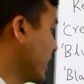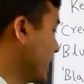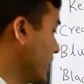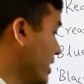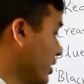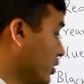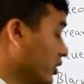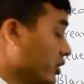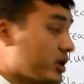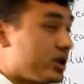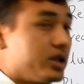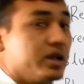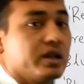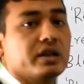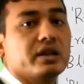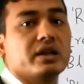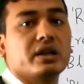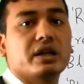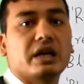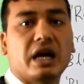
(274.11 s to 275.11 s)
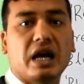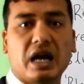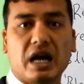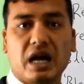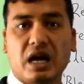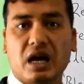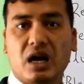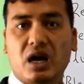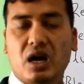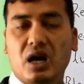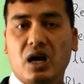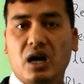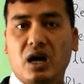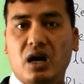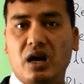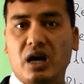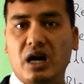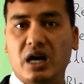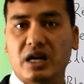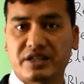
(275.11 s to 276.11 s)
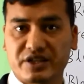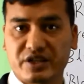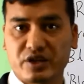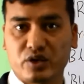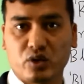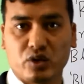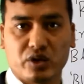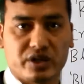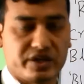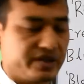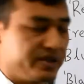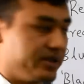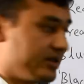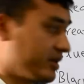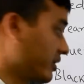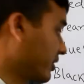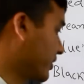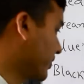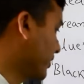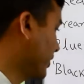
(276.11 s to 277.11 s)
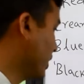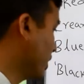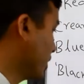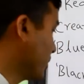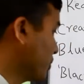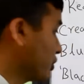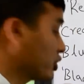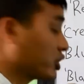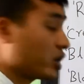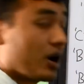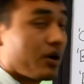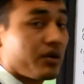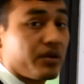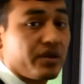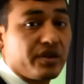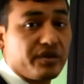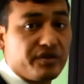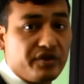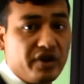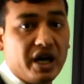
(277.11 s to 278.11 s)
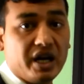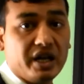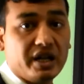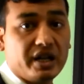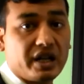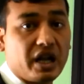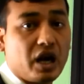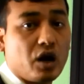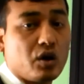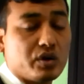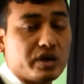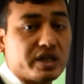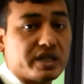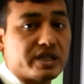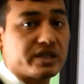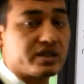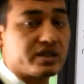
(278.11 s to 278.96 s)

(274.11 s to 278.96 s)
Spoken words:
halon extinguisher for put out the fire. Now it